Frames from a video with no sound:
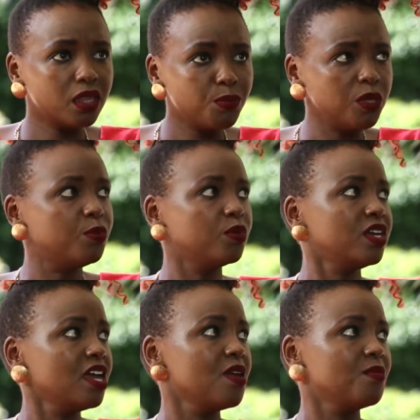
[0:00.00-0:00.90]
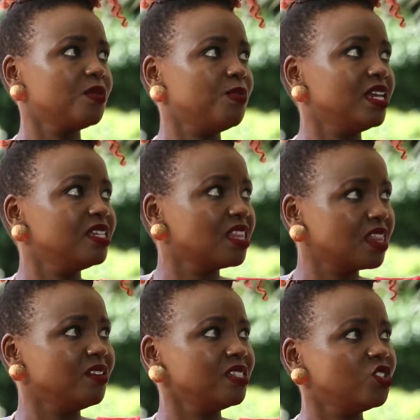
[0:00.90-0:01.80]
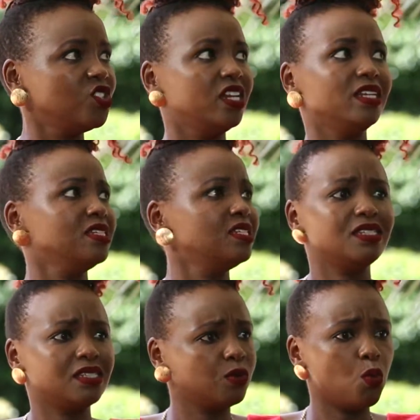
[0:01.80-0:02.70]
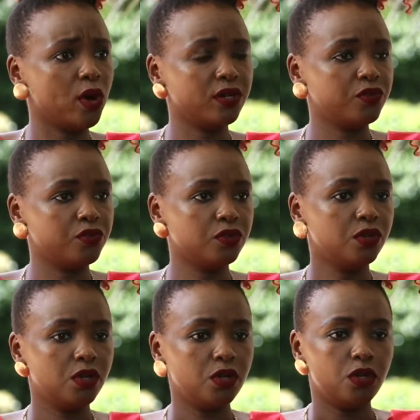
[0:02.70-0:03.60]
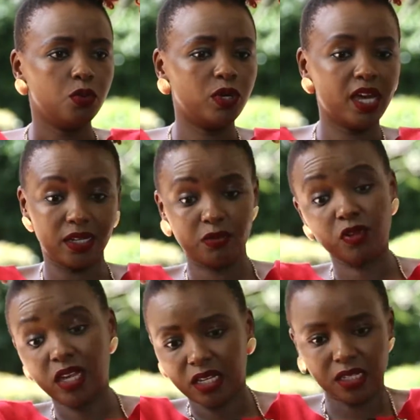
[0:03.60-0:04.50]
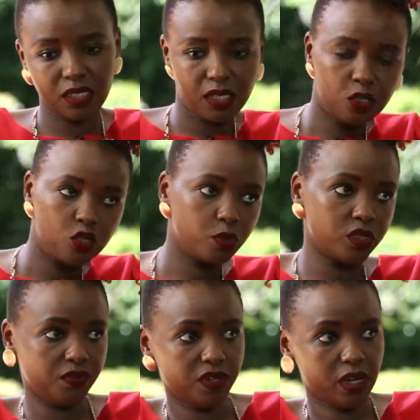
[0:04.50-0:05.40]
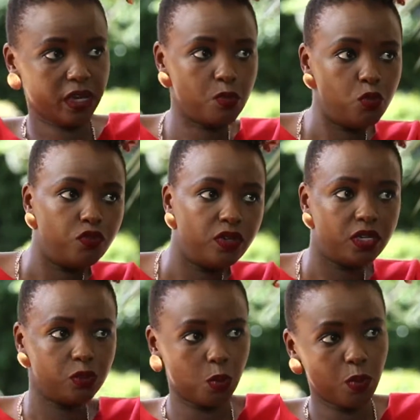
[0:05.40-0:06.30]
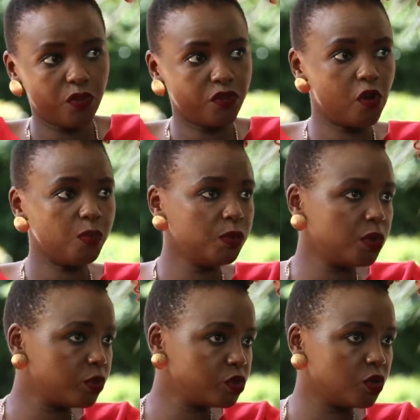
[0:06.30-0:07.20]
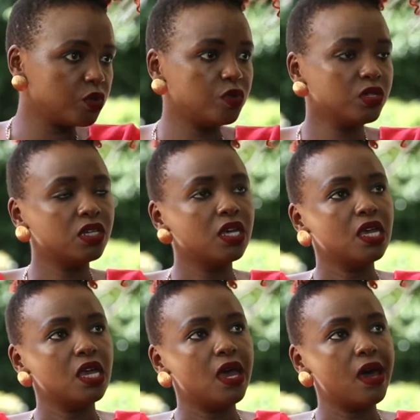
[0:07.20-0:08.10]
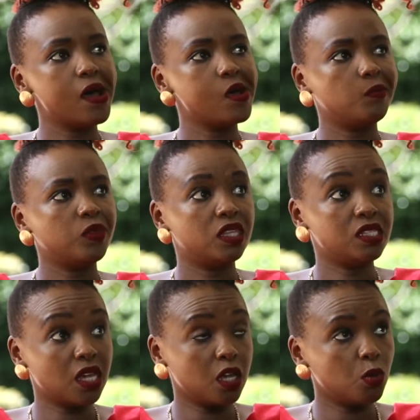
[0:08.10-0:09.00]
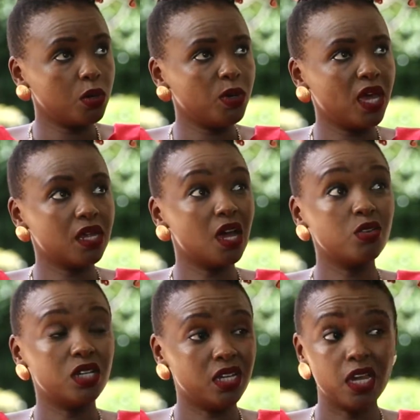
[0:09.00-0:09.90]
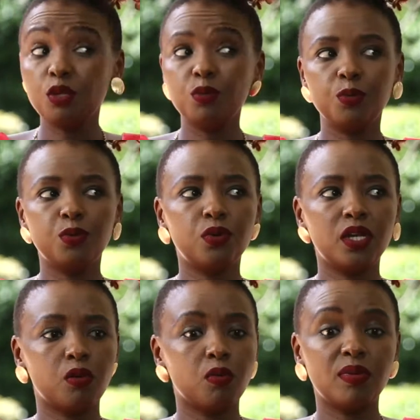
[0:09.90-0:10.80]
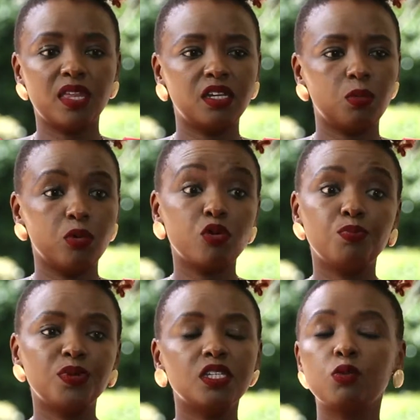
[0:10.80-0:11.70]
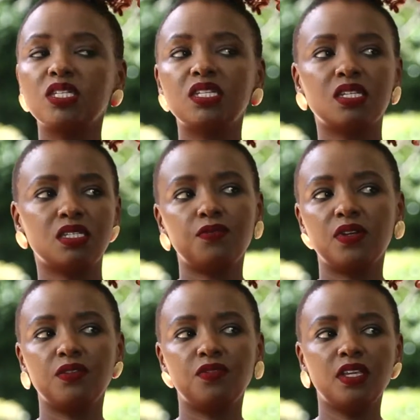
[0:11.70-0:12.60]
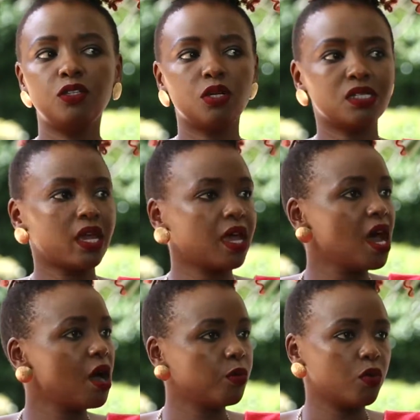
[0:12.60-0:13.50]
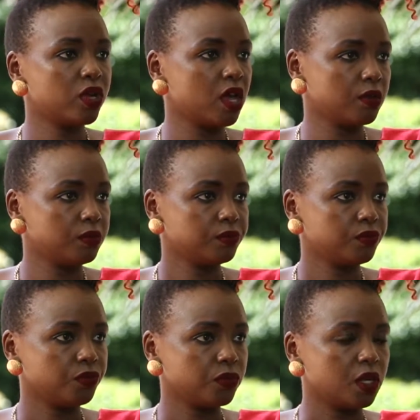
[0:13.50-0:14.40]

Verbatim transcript: people came and paid us a thousand shillings. This is wonderful. Mm -hmm. We had a rickety stage that was even like moving as we were mm. performing, but it was all good. Yeah. Um, then the second one, we had 108 people, and I remember that day we were competing with six different events. So I was like, ah, we're okay. Yeah.